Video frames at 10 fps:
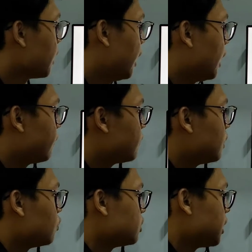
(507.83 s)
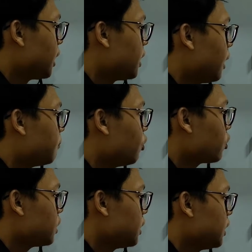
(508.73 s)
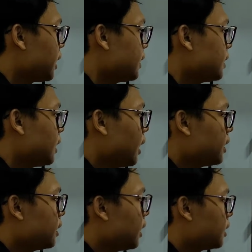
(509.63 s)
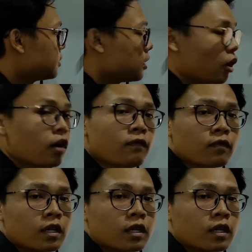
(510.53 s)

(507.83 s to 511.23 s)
And after we check that both indicator light here are turned off,